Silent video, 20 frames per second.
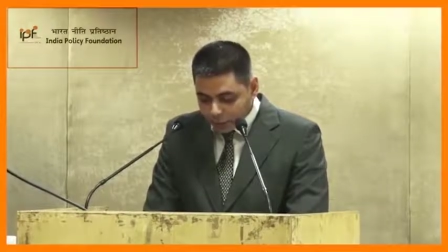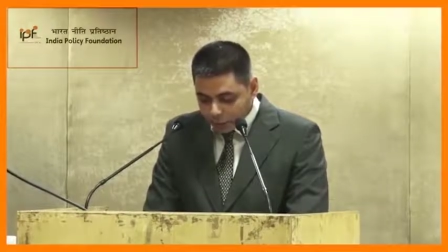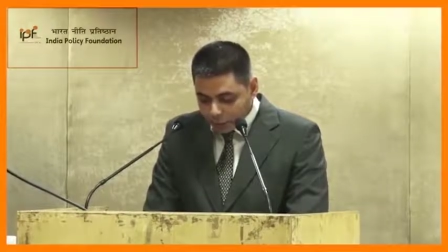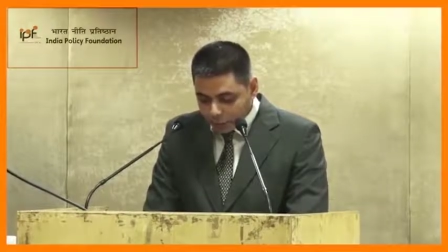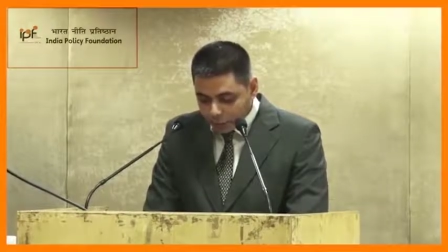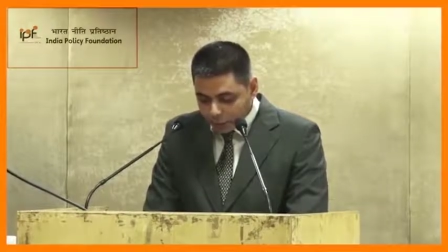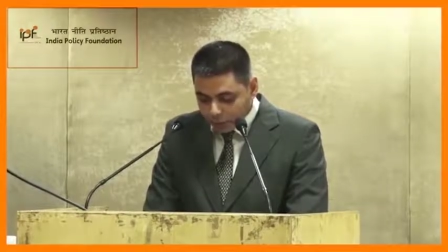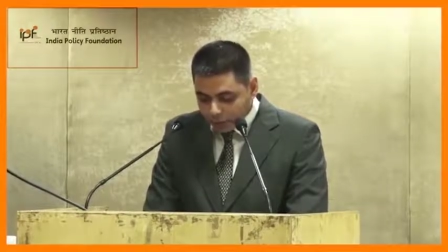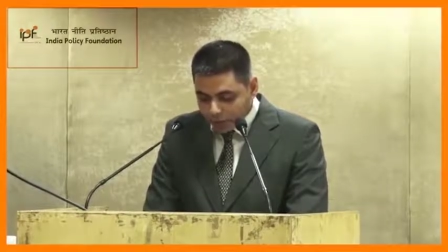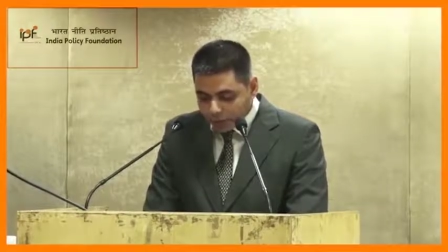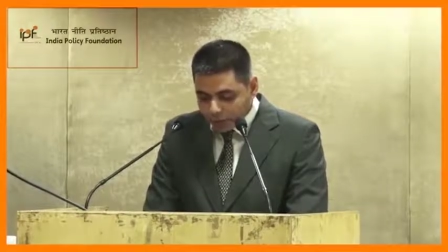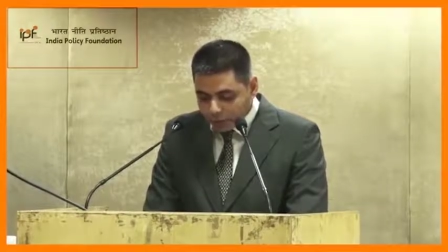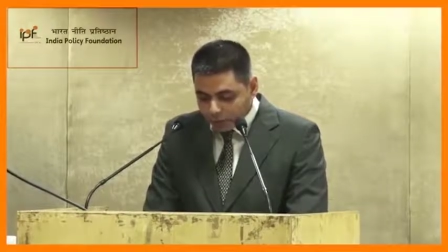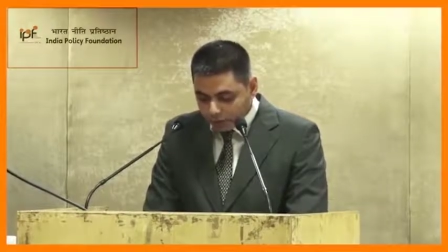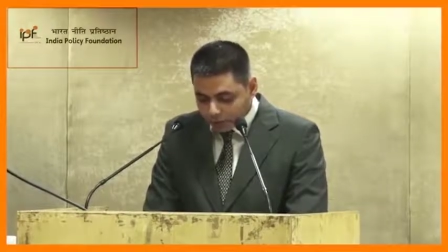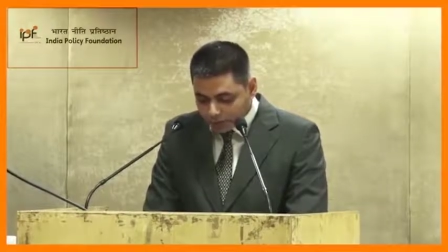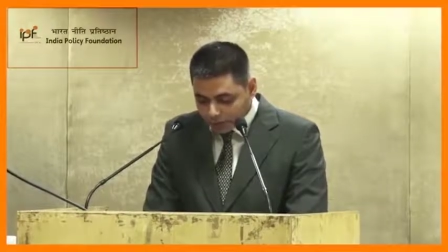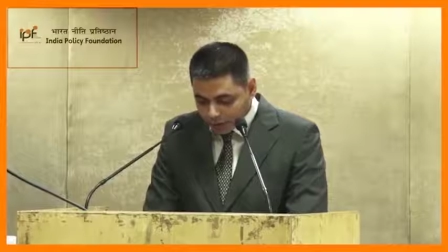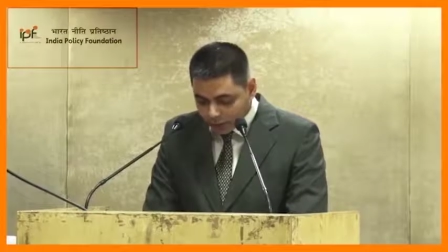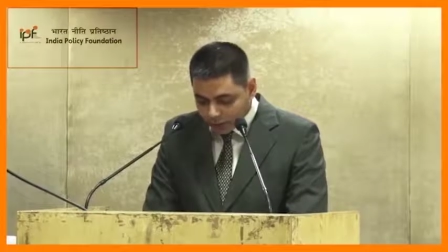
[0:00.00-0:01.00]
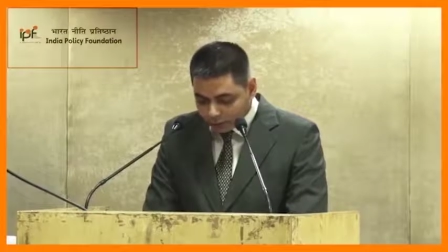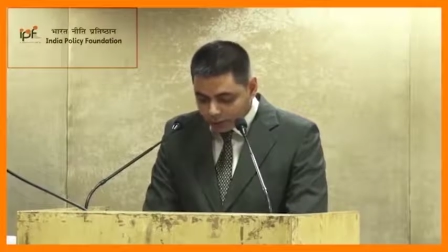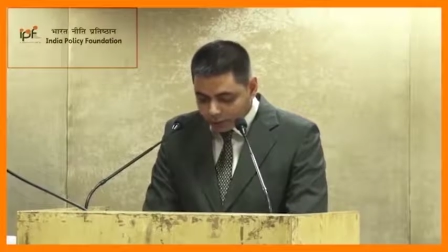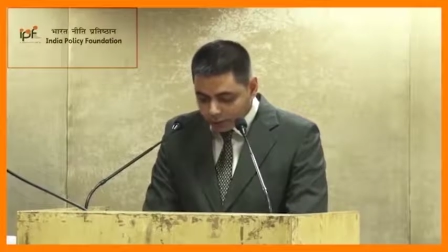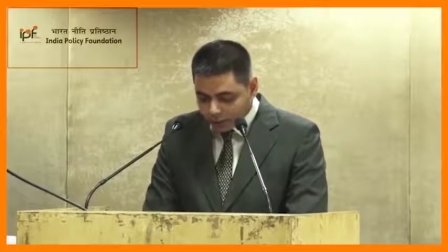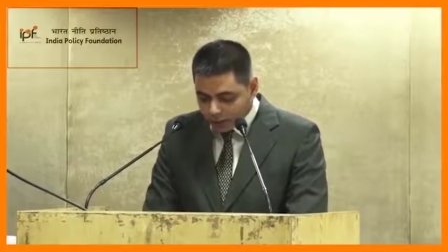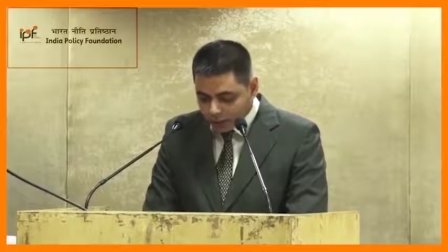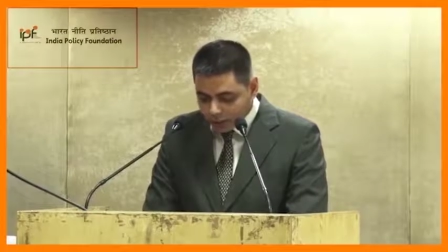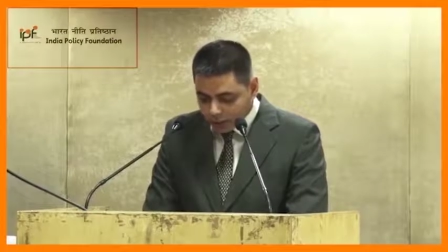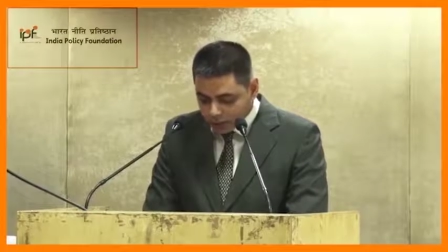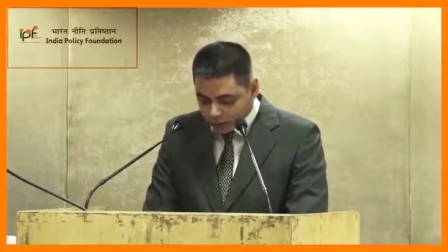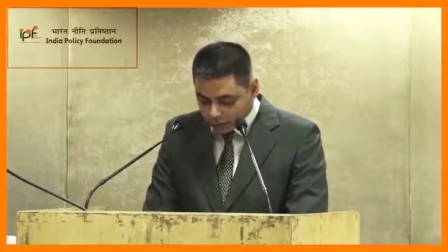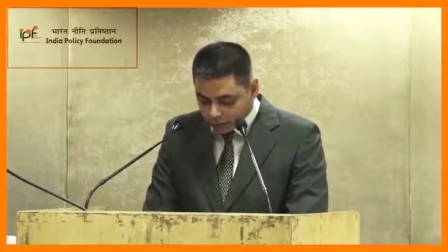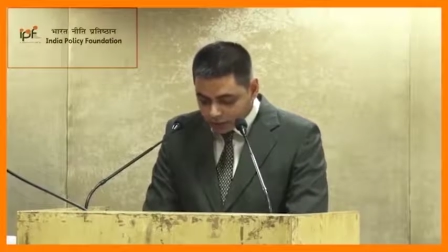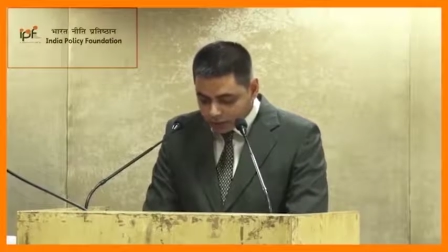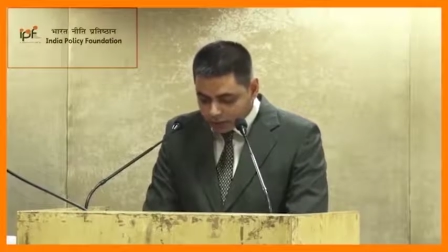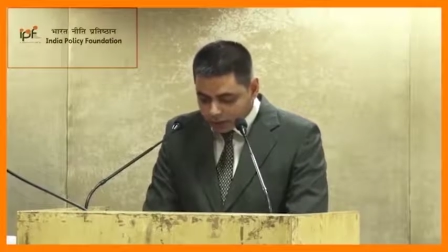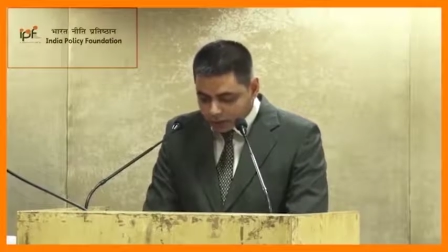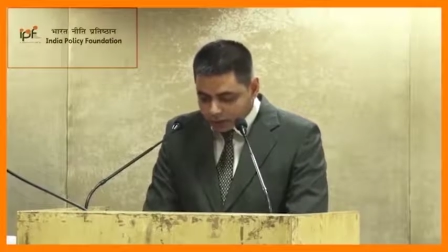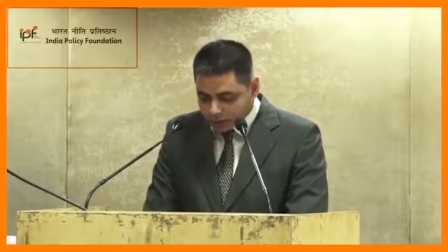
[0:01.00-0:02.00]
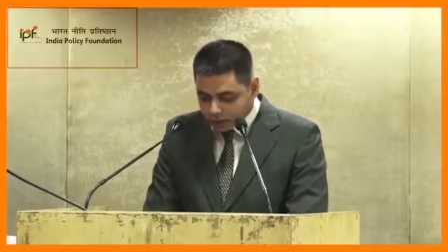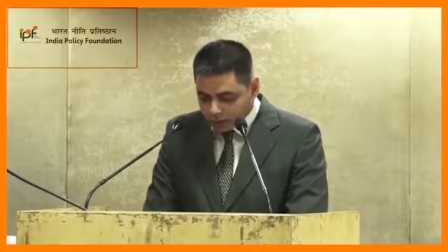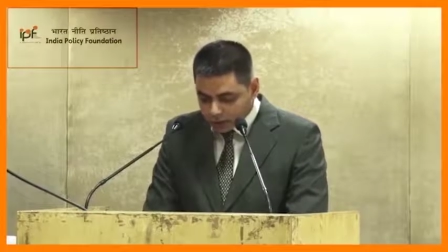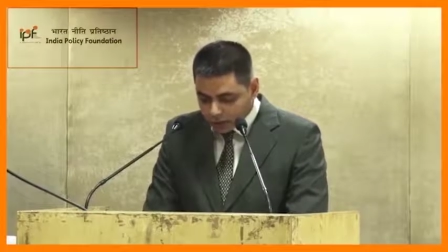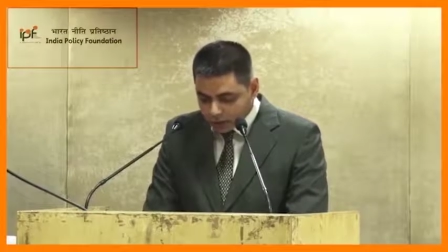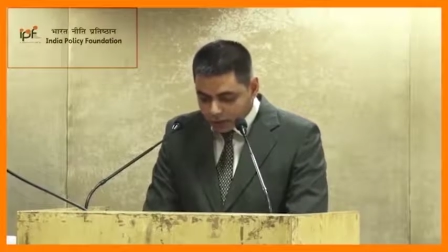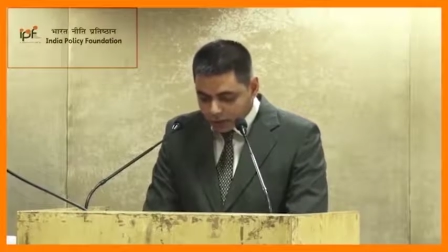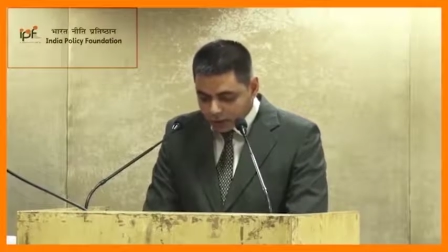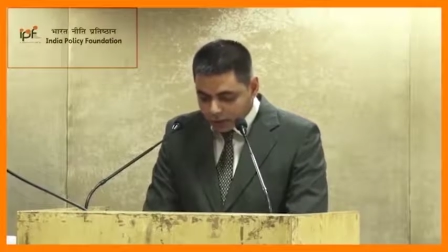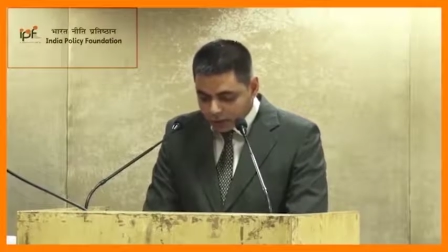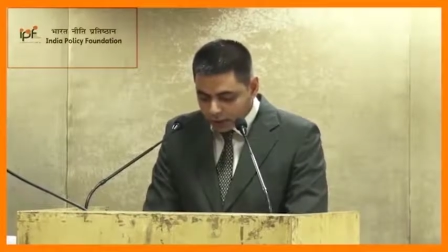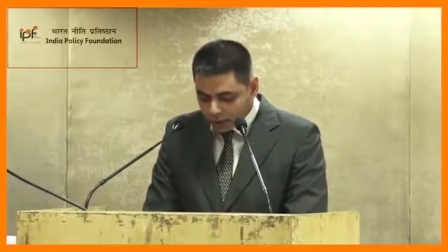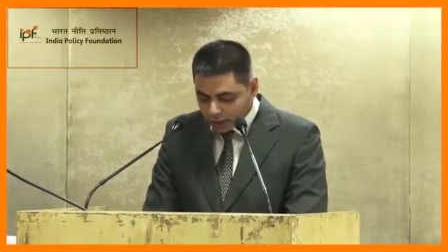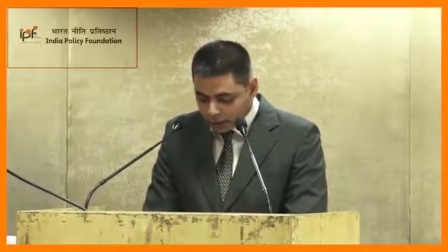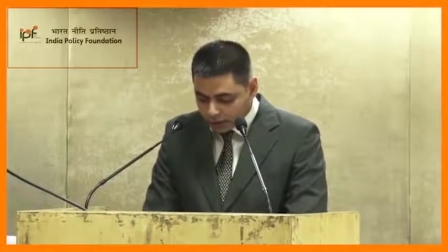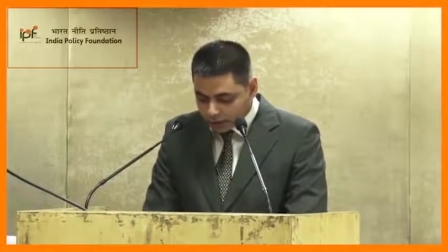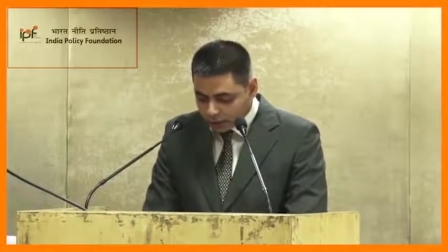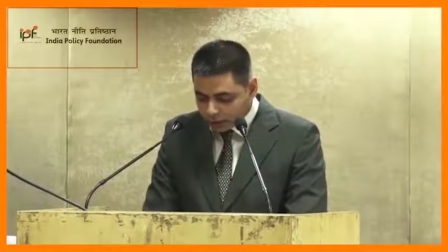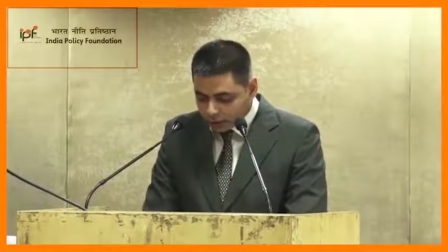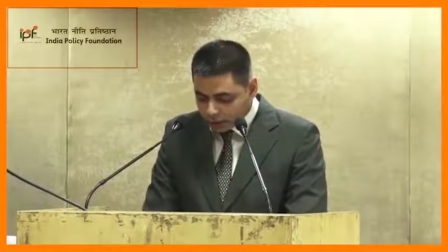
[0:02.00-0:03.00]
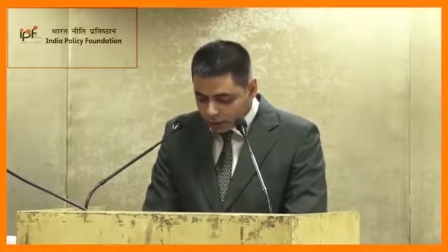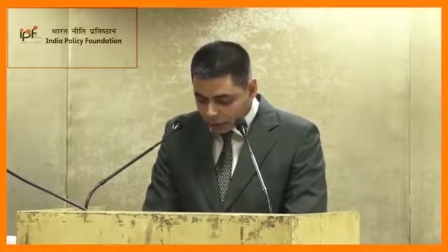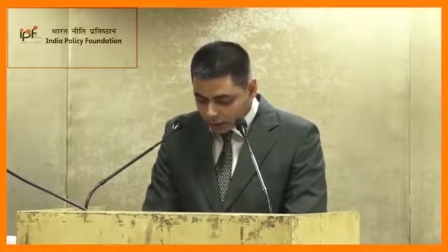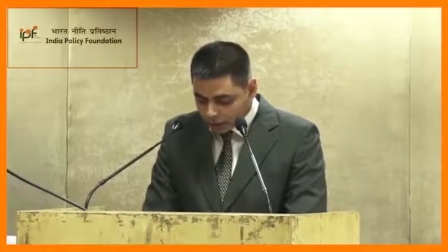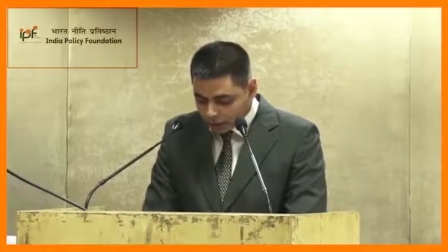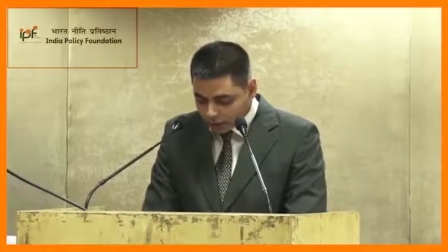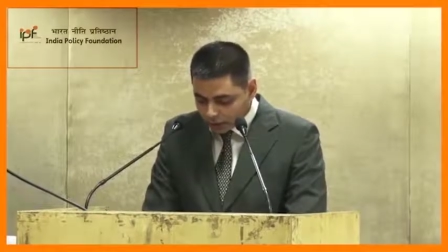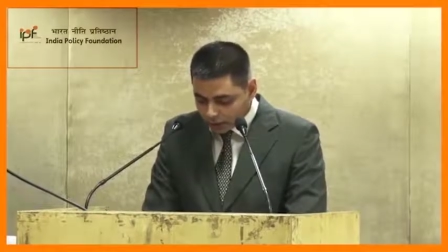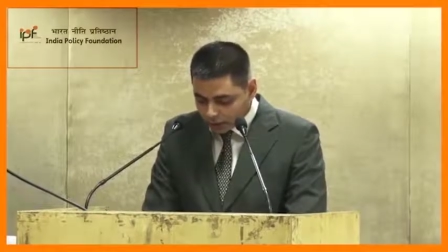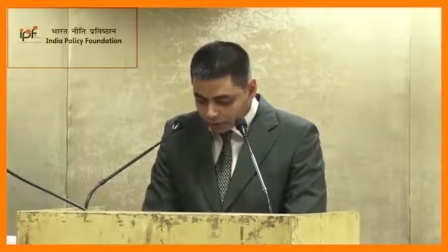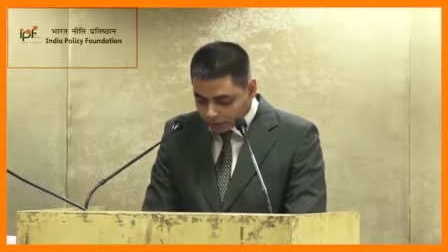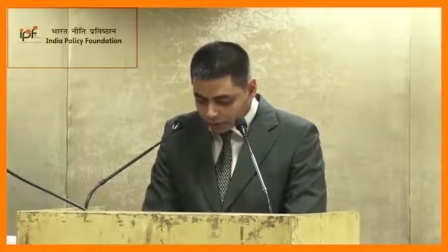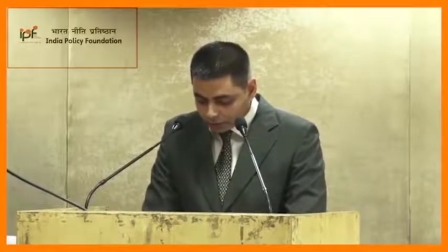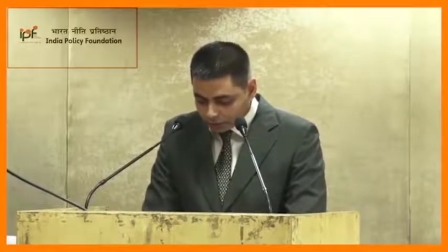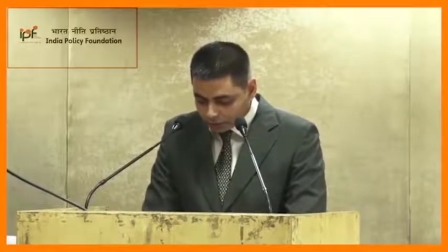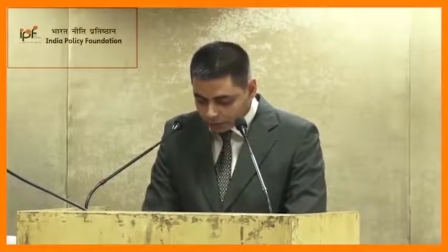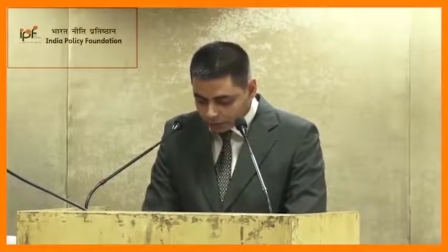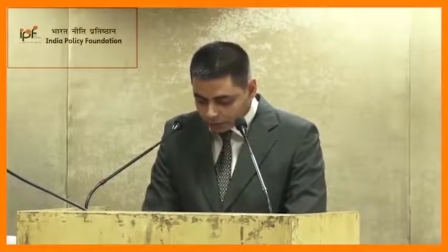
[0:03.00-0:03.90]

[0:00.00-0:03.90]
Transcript: burning of slums, houses, torture, arson, looting.